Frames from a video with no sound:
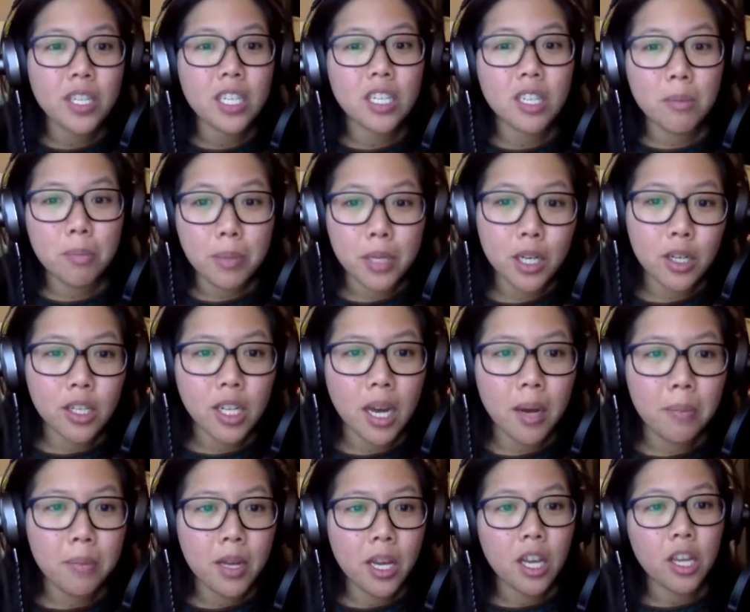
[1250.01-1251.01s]
to build
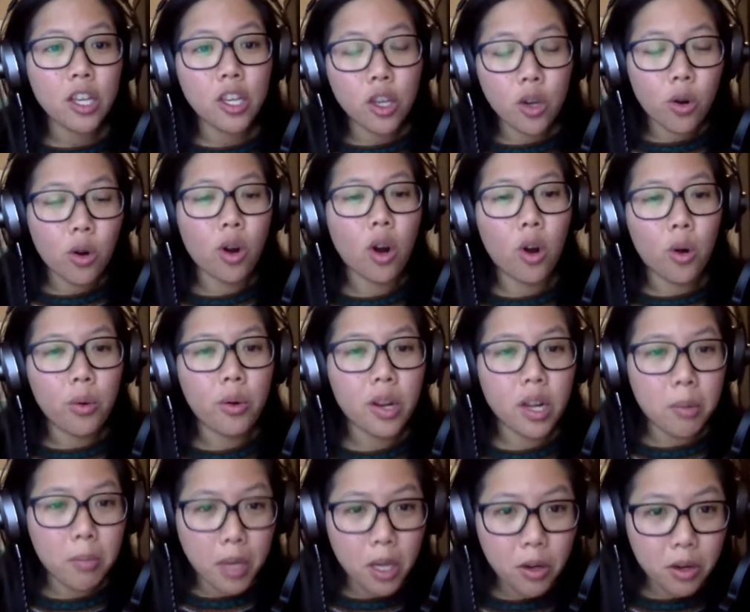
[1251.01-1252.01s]
up your own
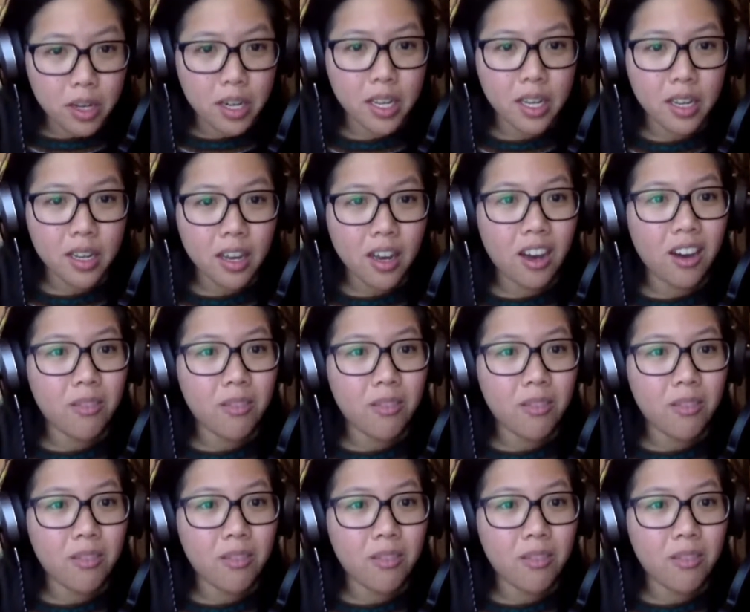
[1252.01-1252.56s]
community